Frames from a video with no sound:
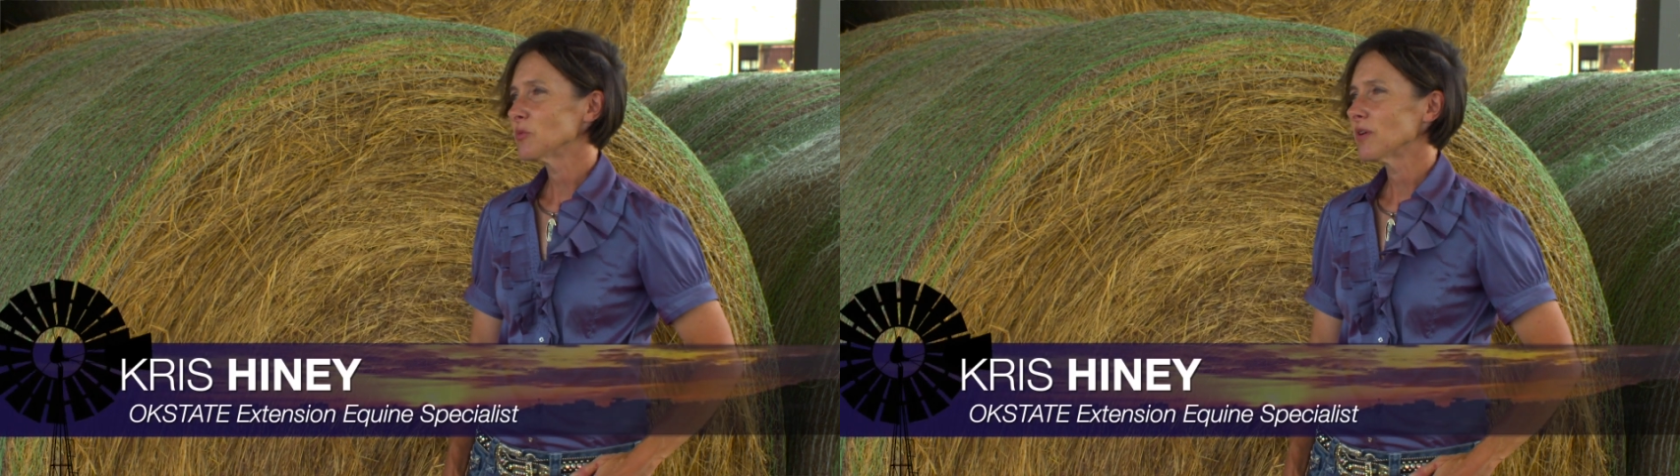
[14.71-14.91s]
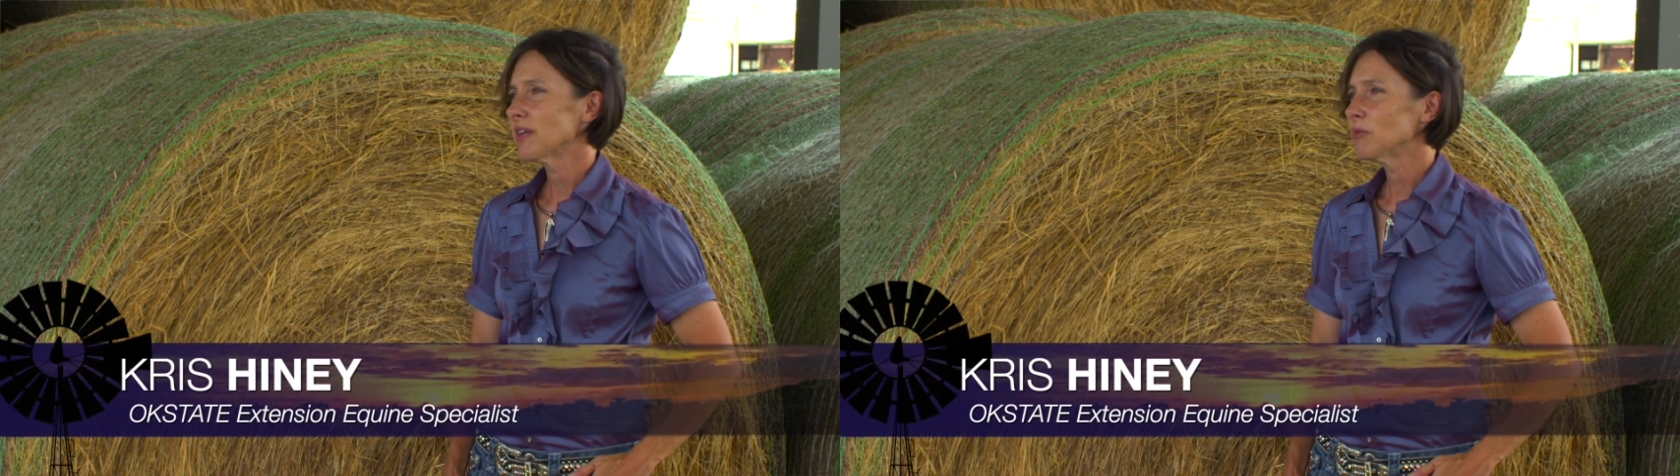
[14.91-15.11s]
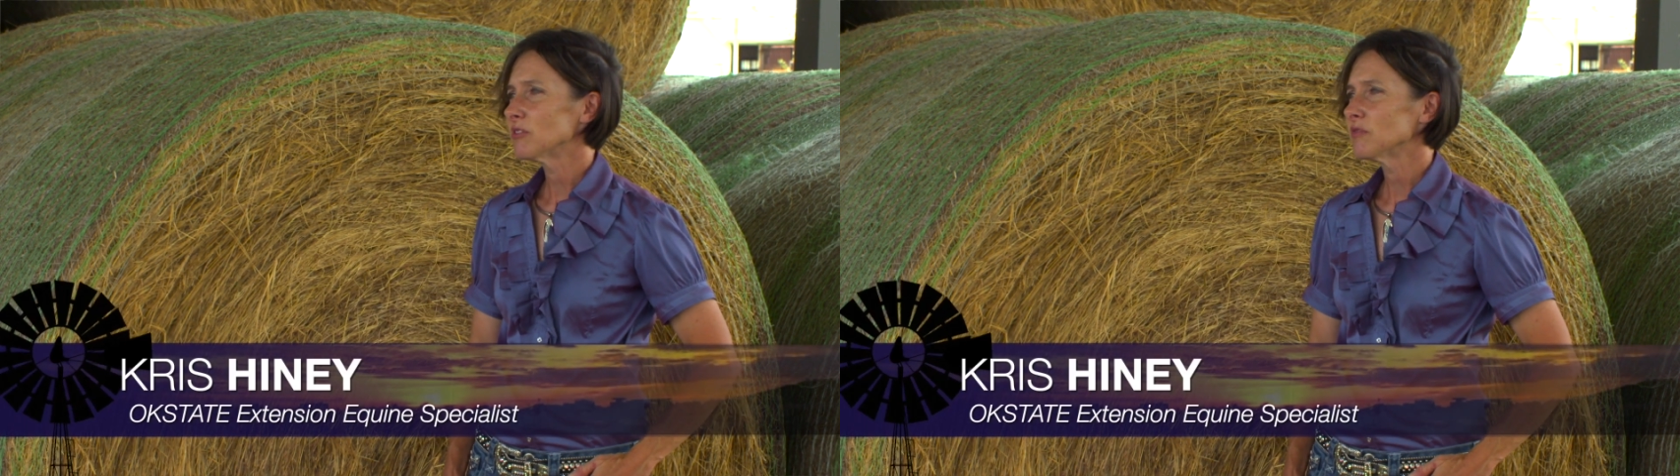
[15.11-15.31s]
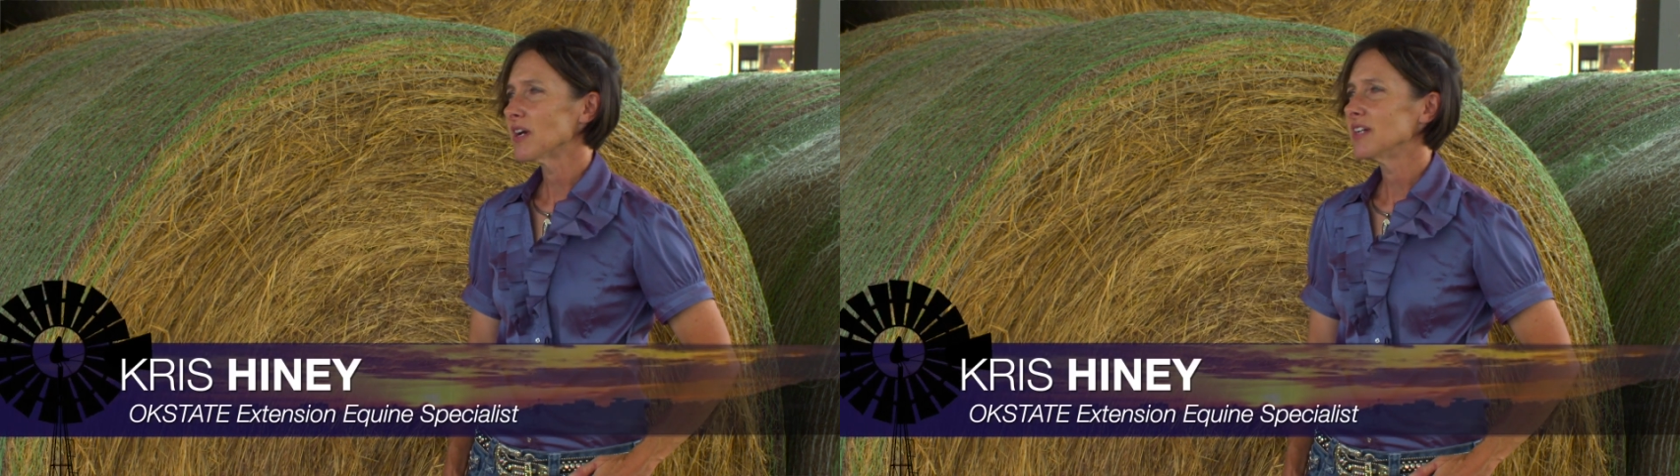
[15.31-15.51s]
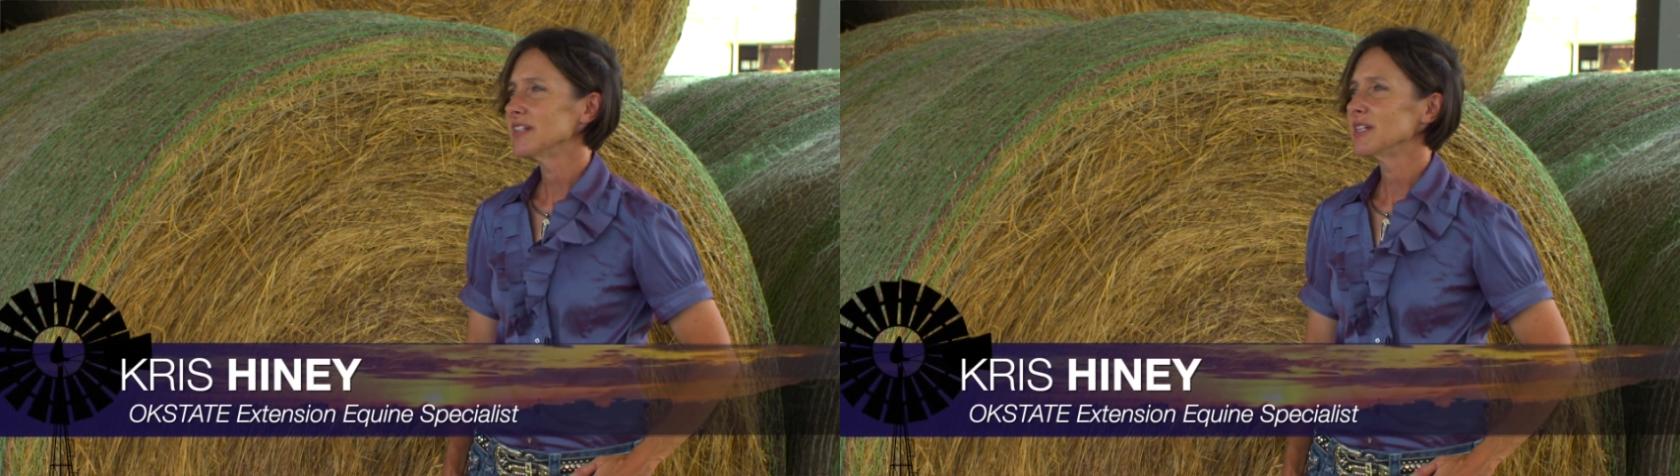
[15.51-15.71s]
where they were
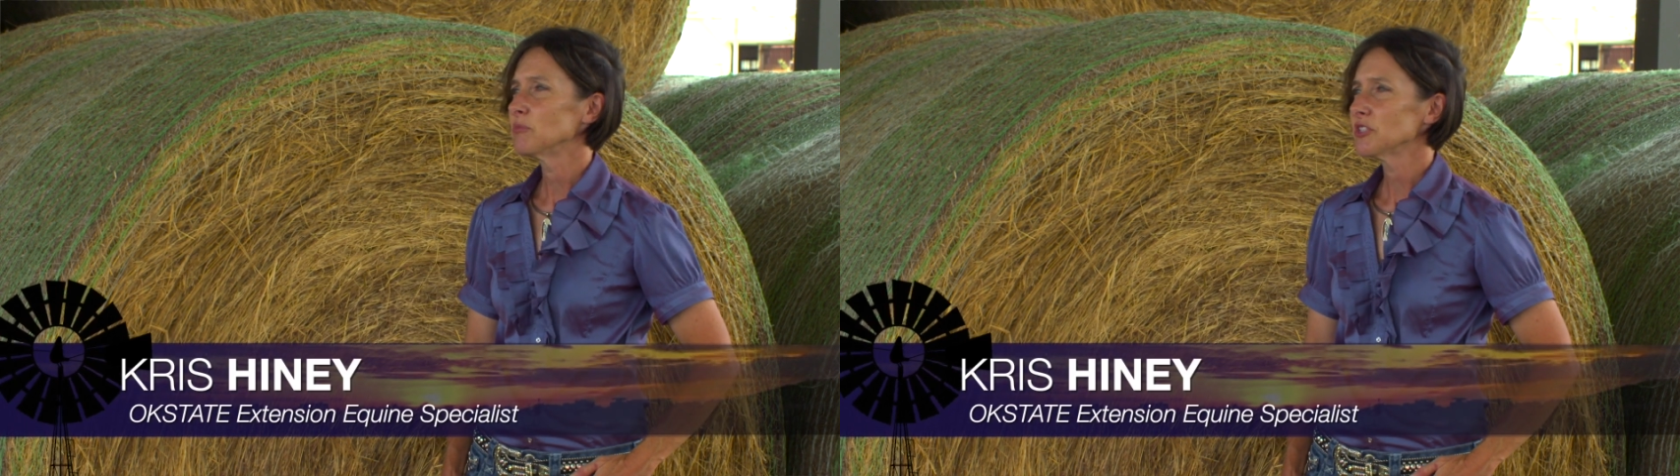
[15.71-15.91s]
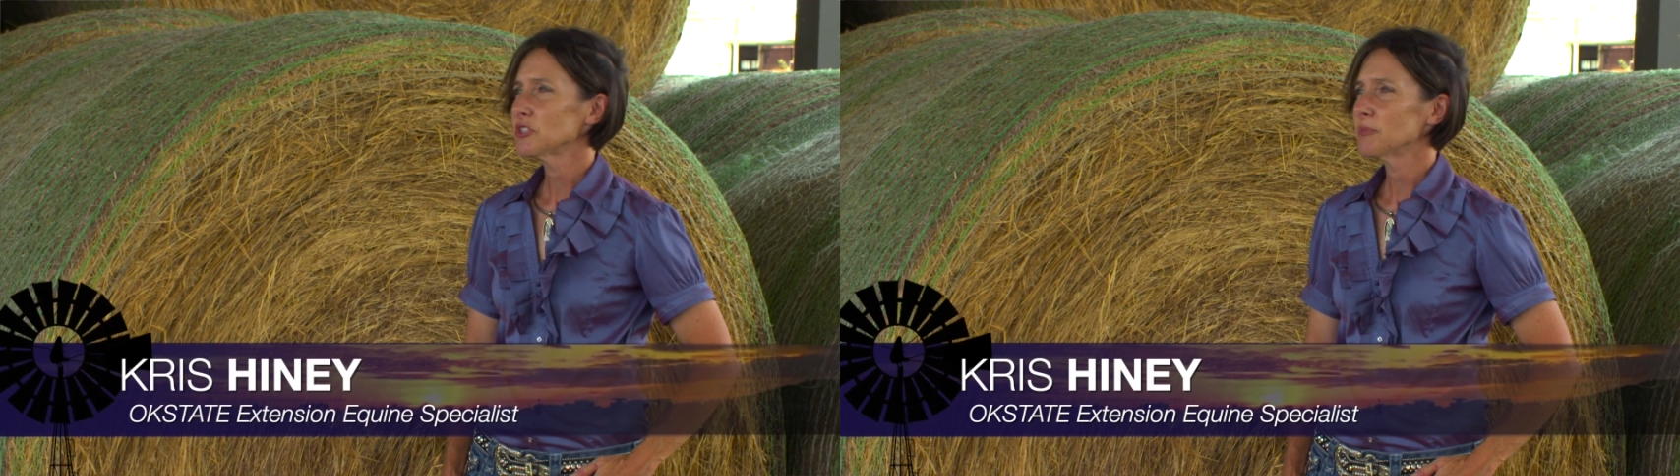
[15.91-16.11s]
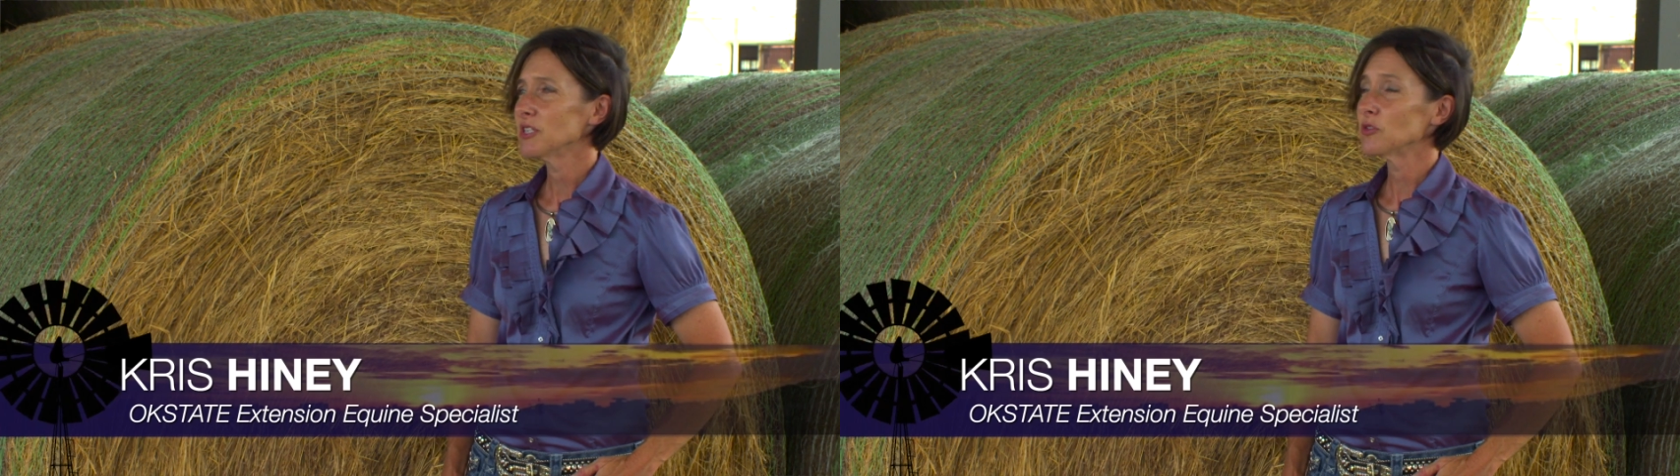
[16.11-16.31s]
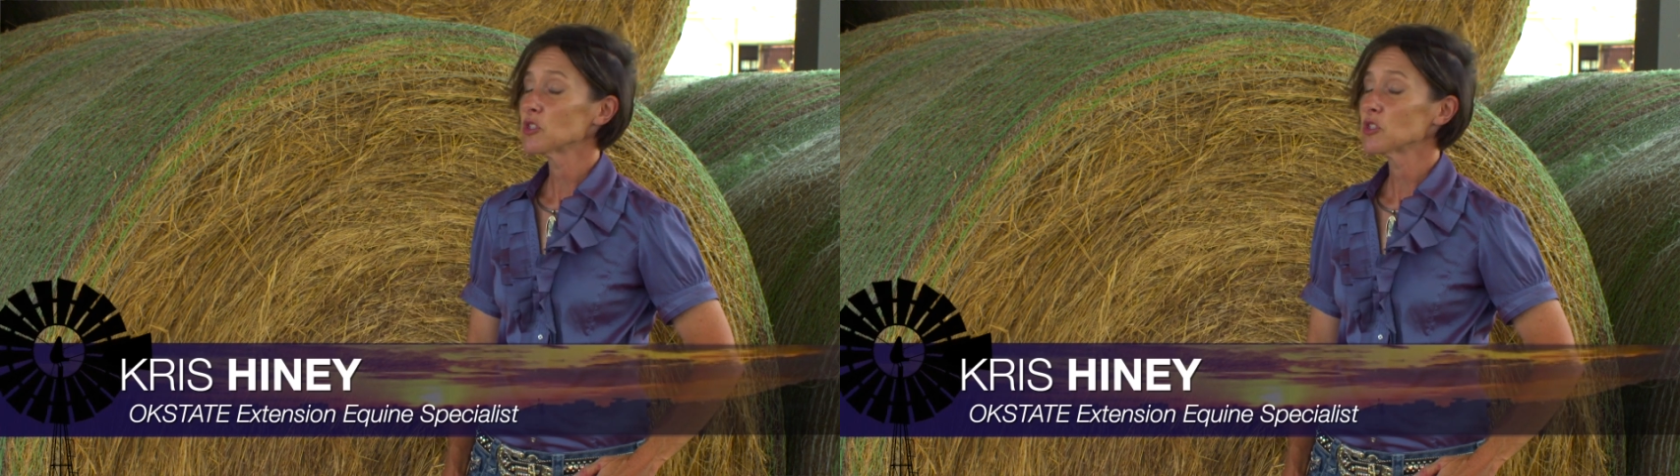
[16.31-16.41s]
finding blister beetle